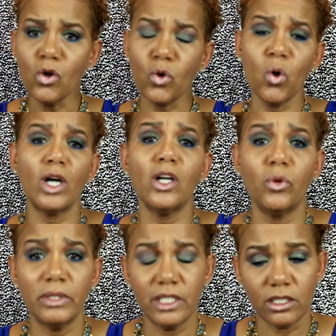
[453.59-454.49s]
going
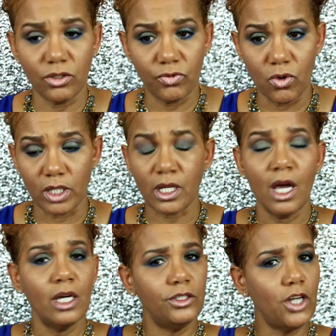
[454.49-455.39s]
on with this divorce.
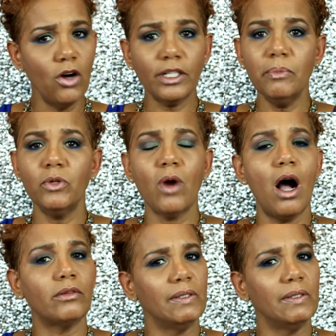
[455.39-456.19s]
Don't get me wrong,